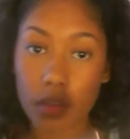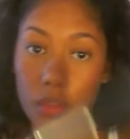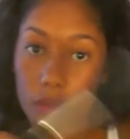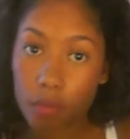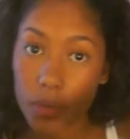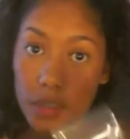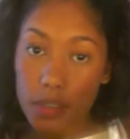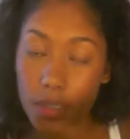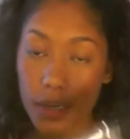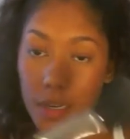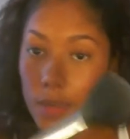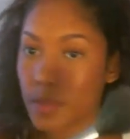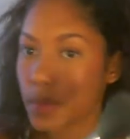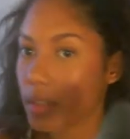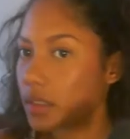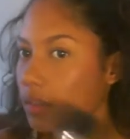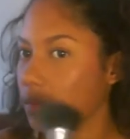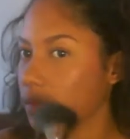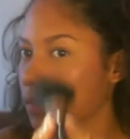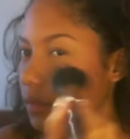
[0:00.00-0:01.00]
3
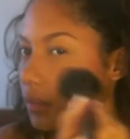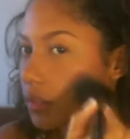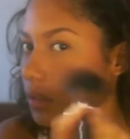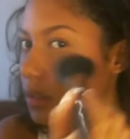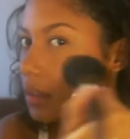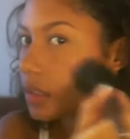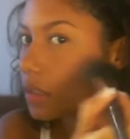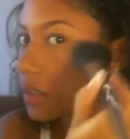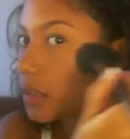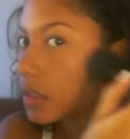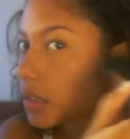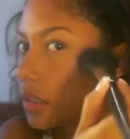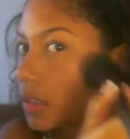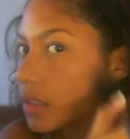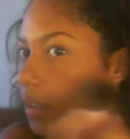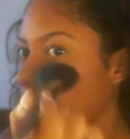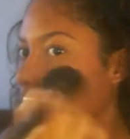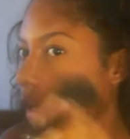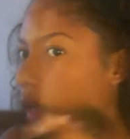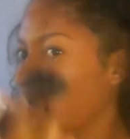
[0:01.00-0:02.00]
times,
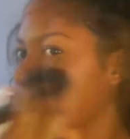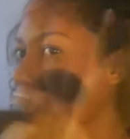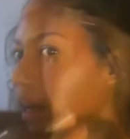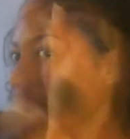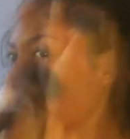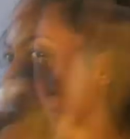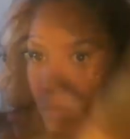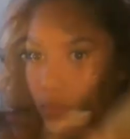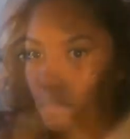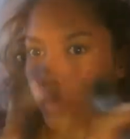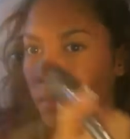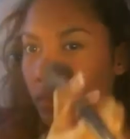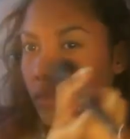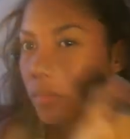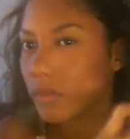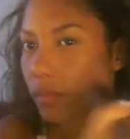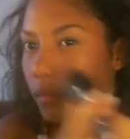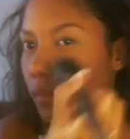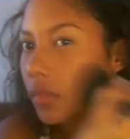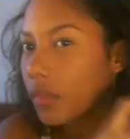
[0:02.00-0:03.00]
and then like
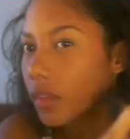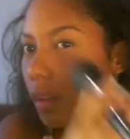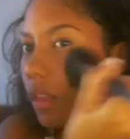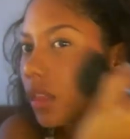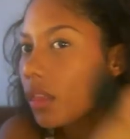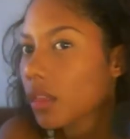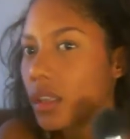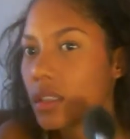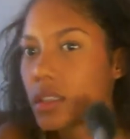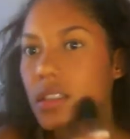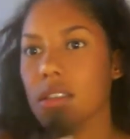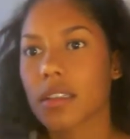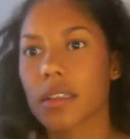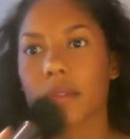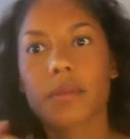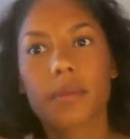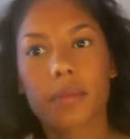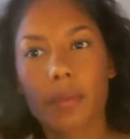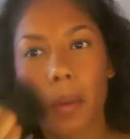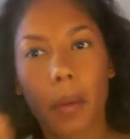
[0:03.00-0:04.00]
this. This is
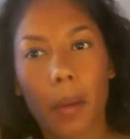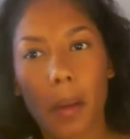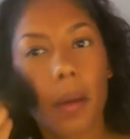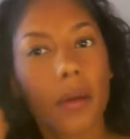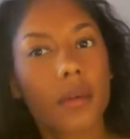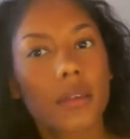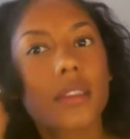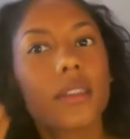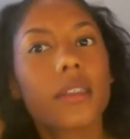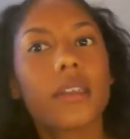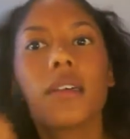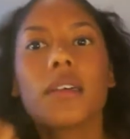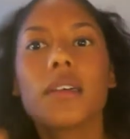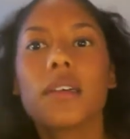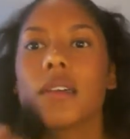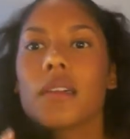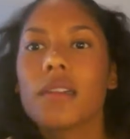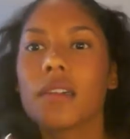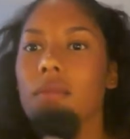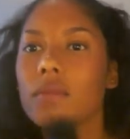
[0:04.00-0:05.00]
it.
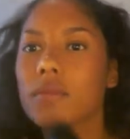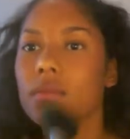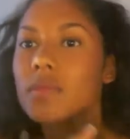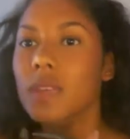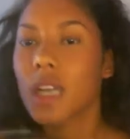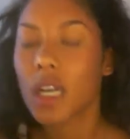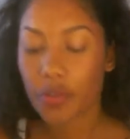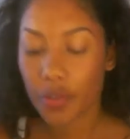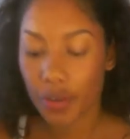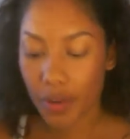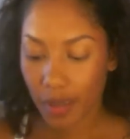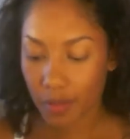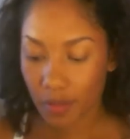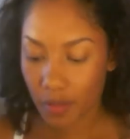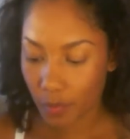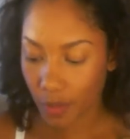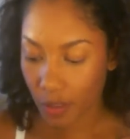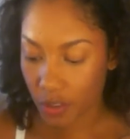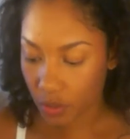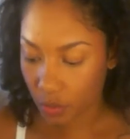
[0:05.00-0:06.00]
I forget
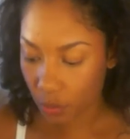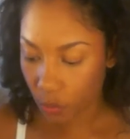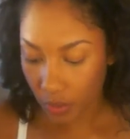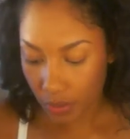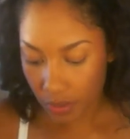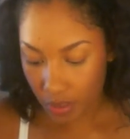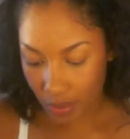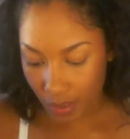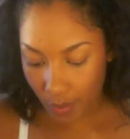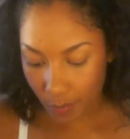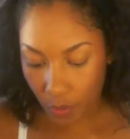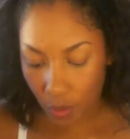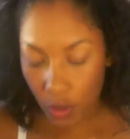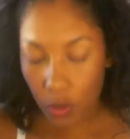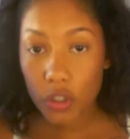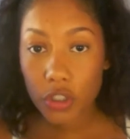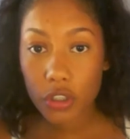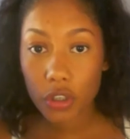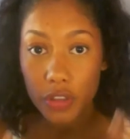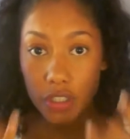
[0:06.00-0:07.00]
to mention one step.
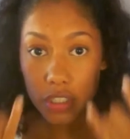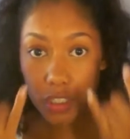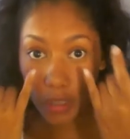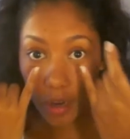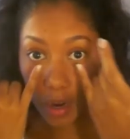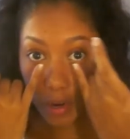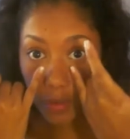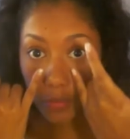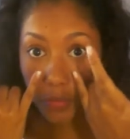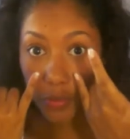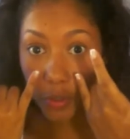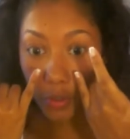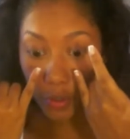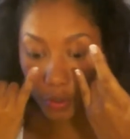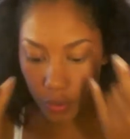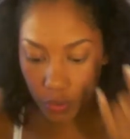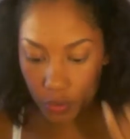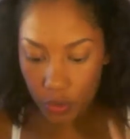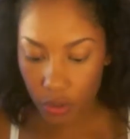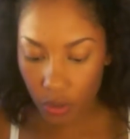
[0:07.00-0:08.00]
Also the side of your
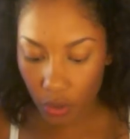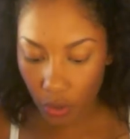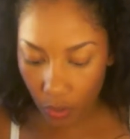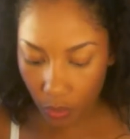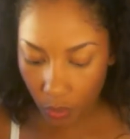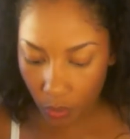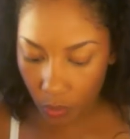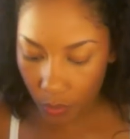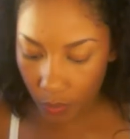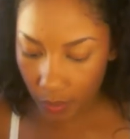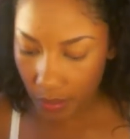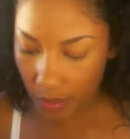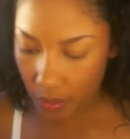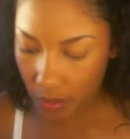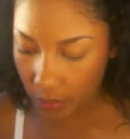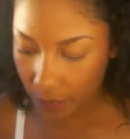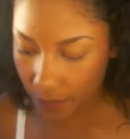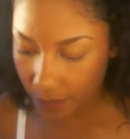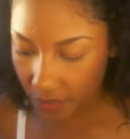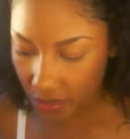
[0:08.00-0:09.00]
nose,
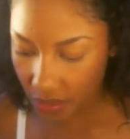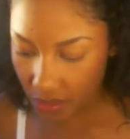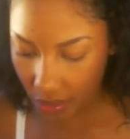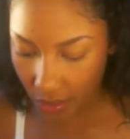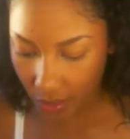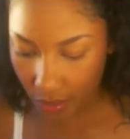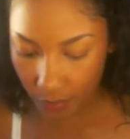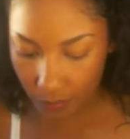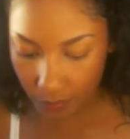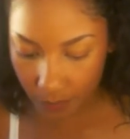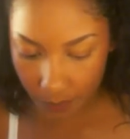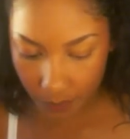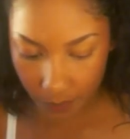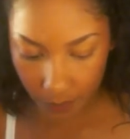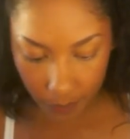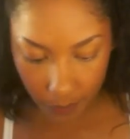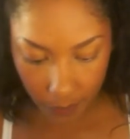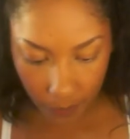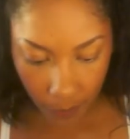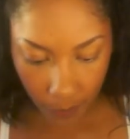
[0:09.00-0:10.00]
always set it
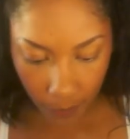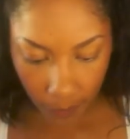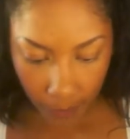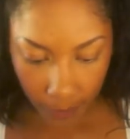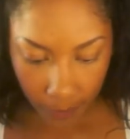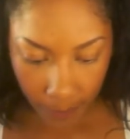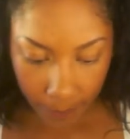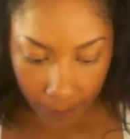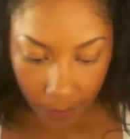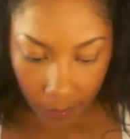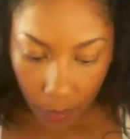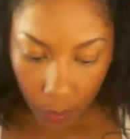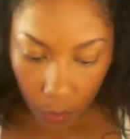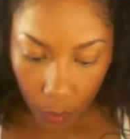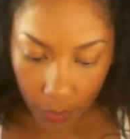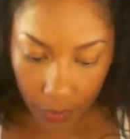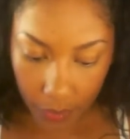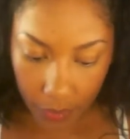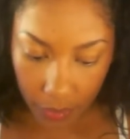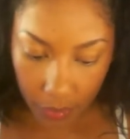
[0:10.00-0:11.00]

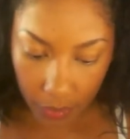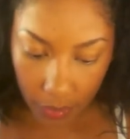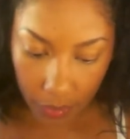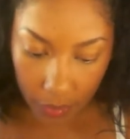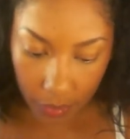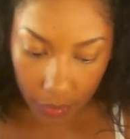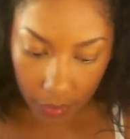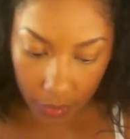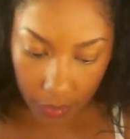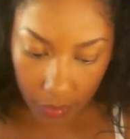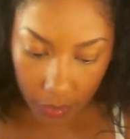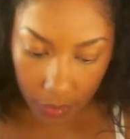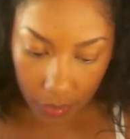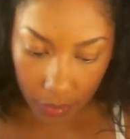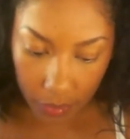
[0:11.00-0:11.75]
with either